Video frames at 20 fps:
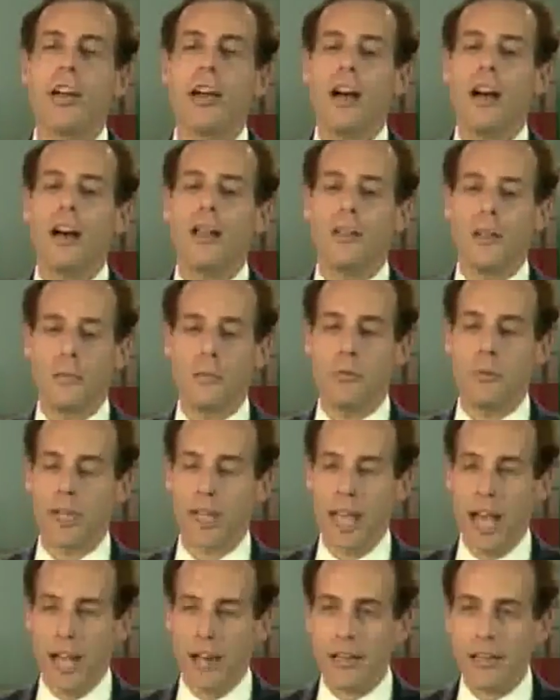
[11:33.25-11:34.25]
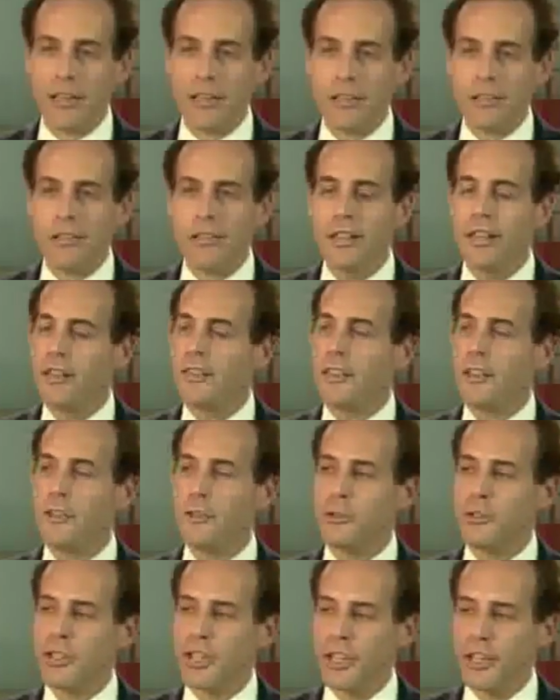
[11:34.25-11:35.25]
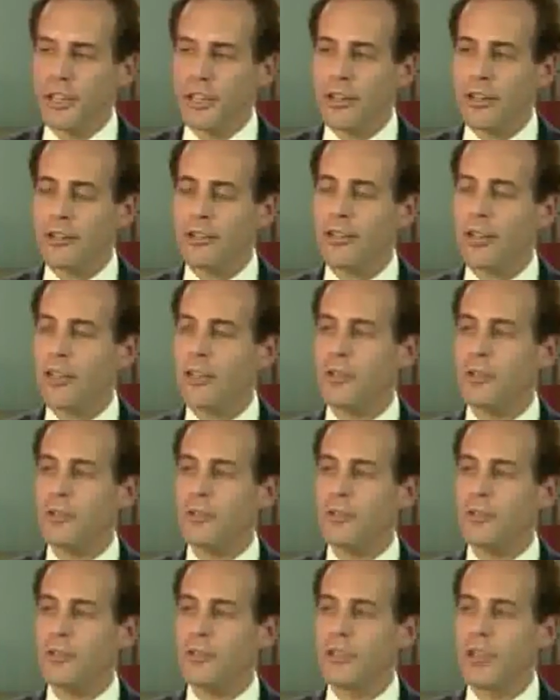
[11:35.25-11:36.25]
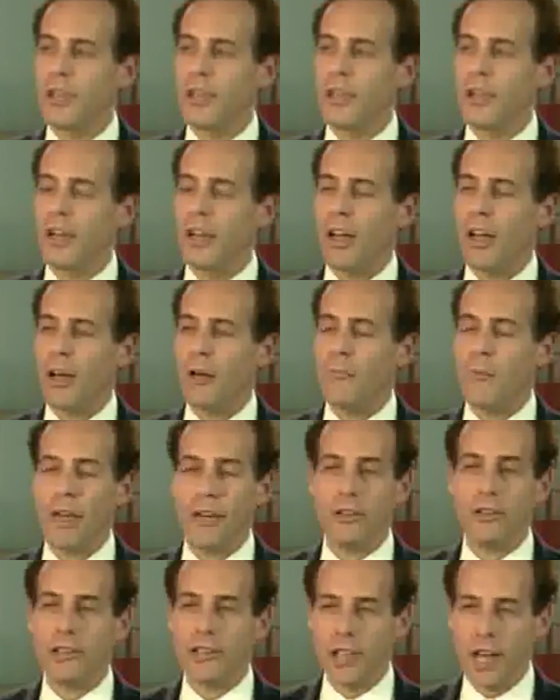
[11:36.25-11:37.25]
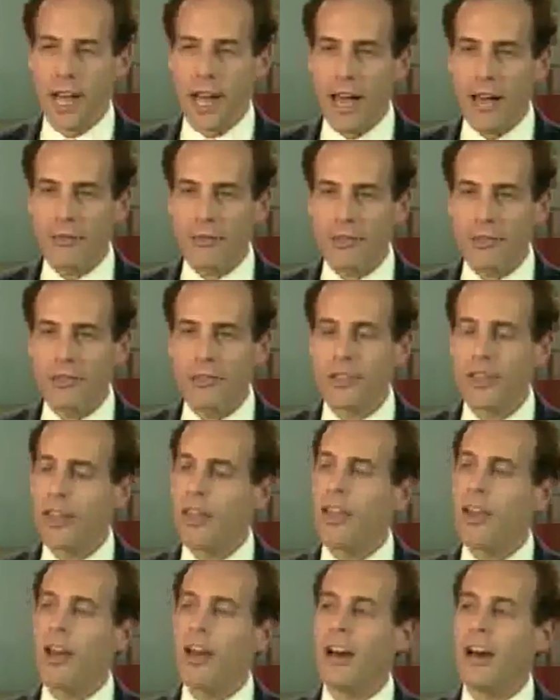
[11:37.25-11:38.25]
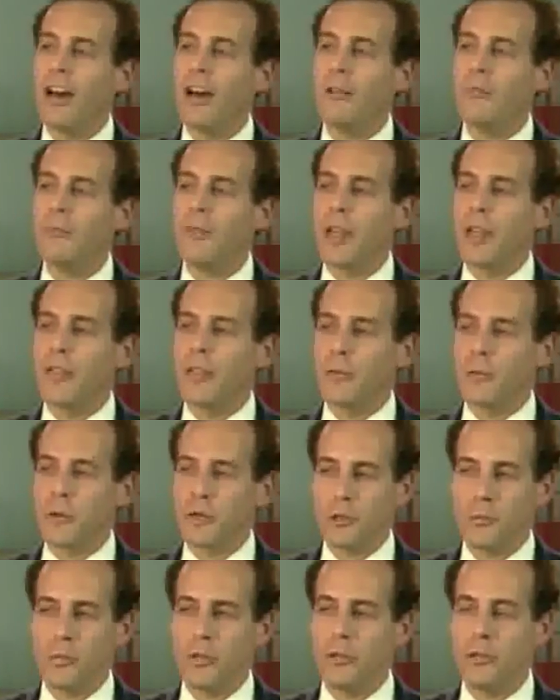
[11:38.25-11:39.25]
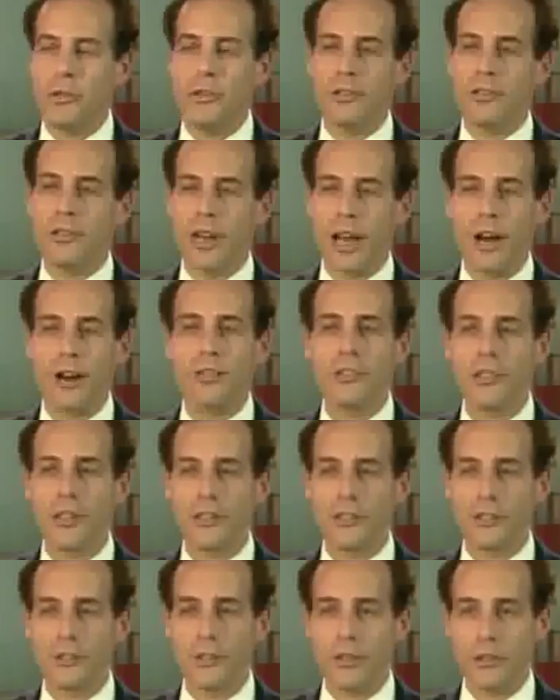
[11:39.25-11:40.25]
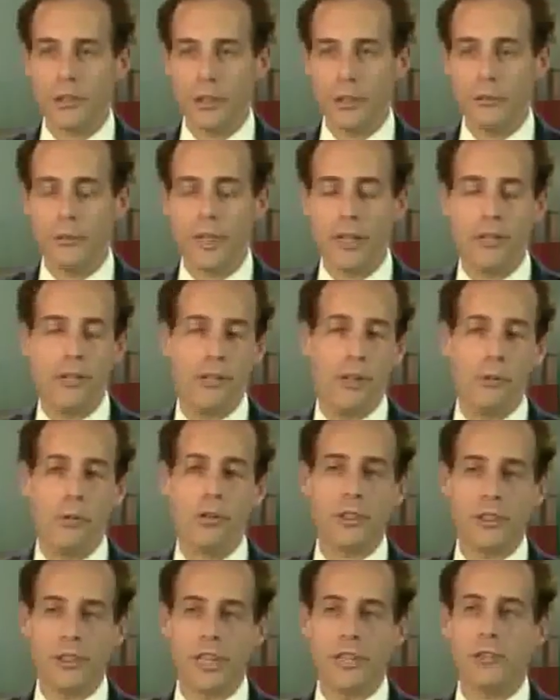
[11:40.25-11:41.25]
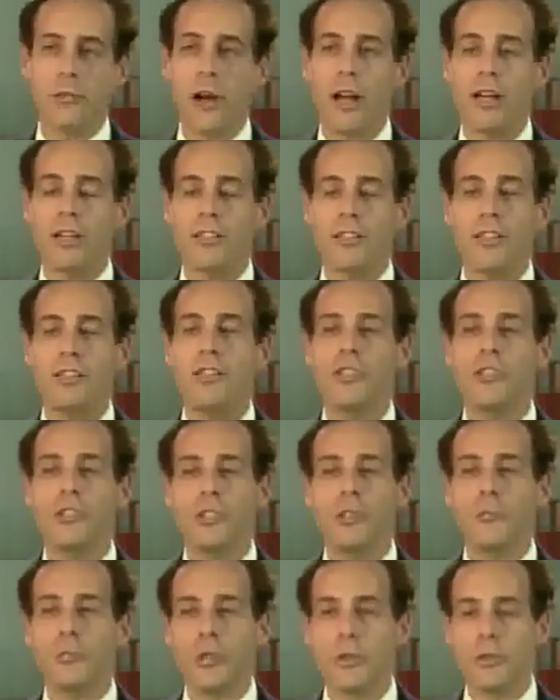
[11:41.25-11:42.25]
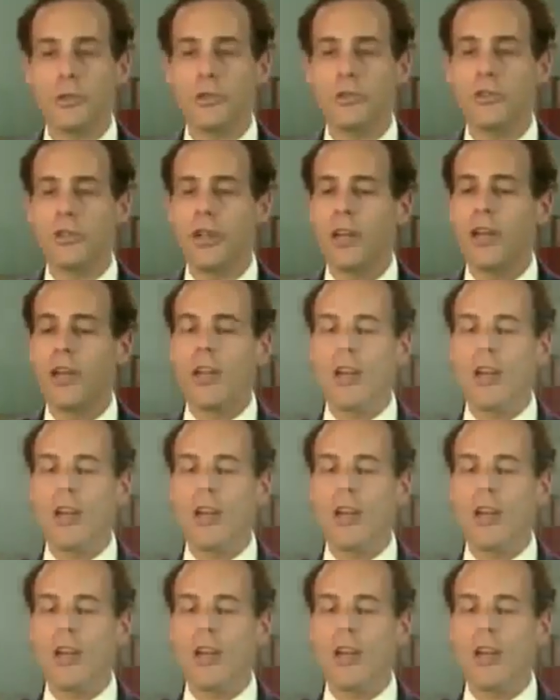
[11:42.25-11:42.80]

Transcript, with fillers: Uh, they were mechanical, they used gears, they used uh, metal shafts, um, they weren't computers in our sense of the term, that is, they weren't electronic digital computers,